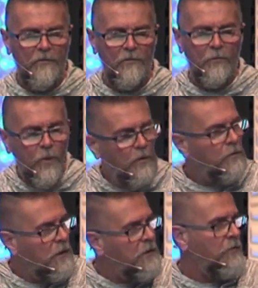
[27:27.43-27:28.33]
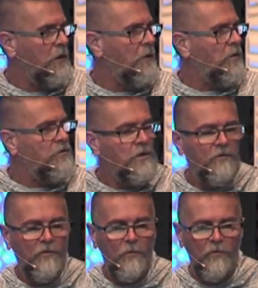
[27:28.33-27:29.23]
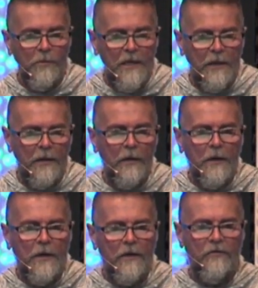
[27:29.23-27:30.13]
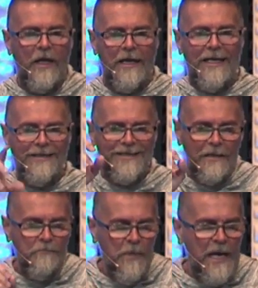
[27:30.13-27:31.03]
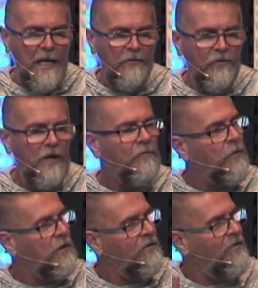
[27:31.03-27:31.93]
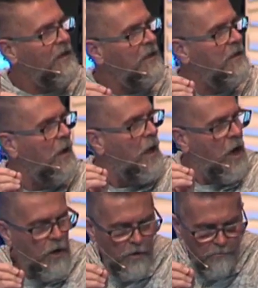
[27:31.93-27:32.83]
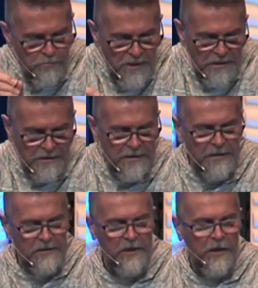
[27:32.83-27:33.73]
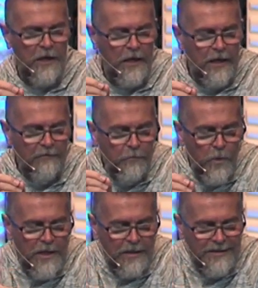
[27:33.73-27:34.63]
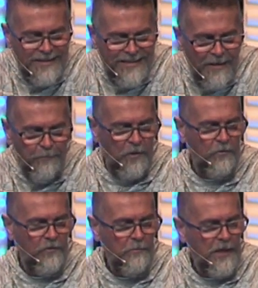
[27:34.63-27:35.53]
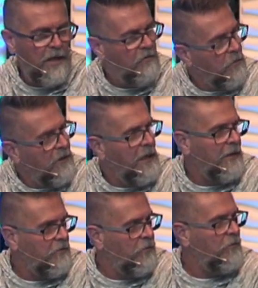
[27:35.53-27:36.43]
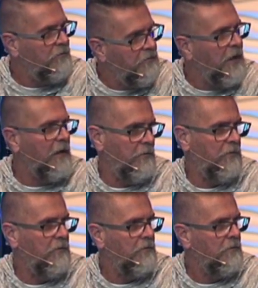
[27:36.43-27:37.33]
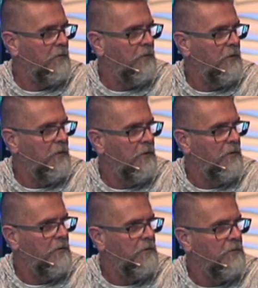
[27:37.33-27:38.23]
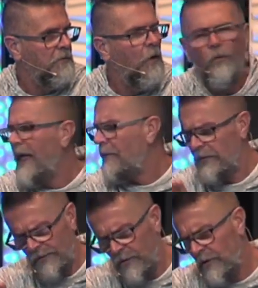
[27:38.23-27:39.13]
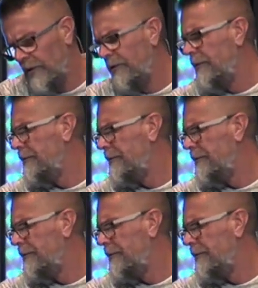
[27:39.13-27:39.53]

So, what, literally, what Jesus was meaning is that his demands never exceed our abilities if we accept those demands with an attitude of faith. Oh, that was good.